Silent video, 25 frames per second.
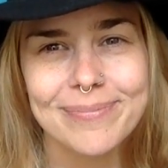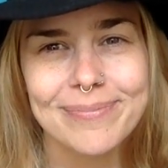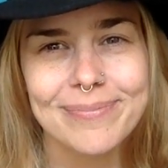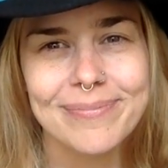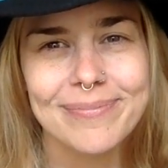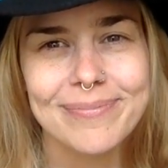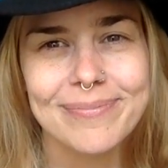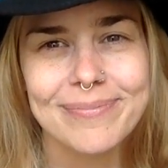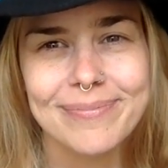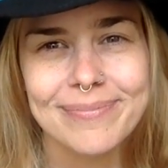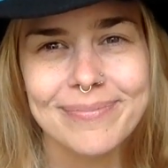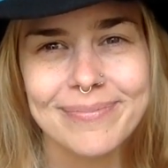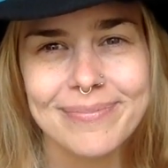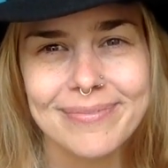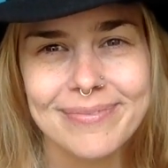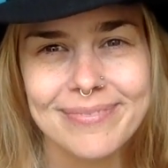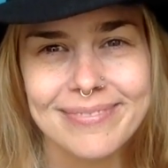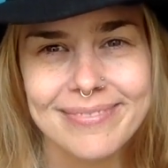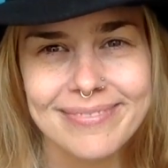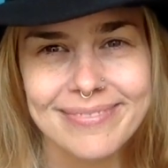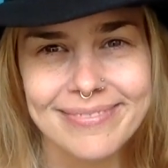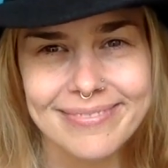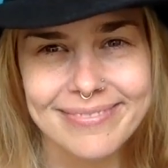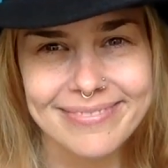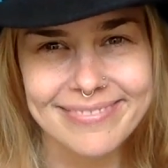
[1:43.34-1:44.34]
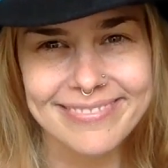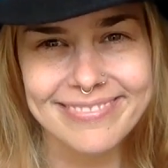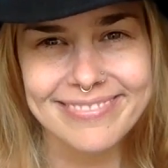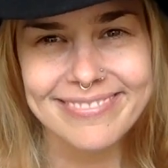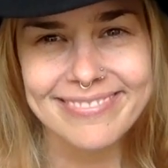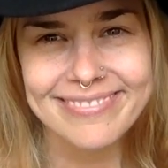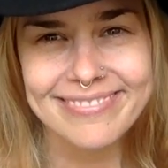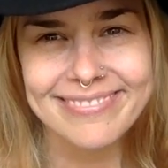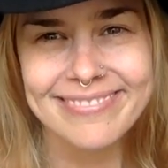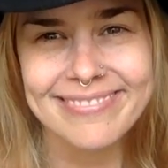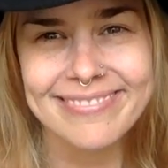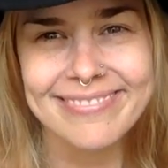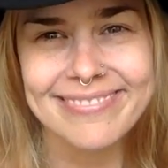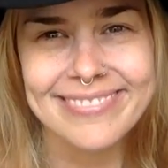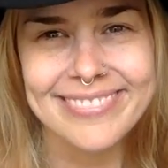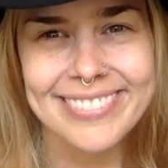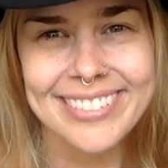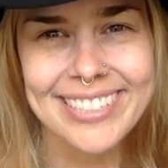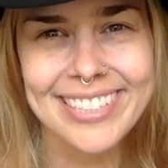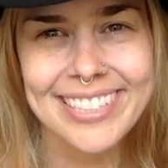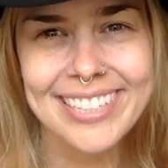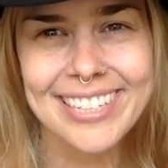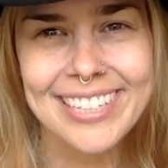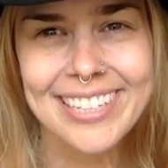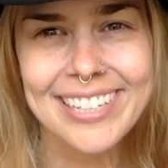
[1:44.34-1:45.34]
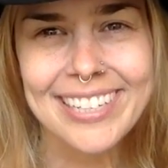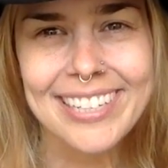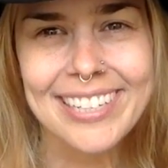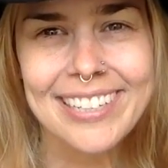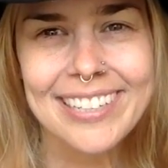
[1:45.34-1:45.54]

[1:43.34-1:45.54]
[no speech]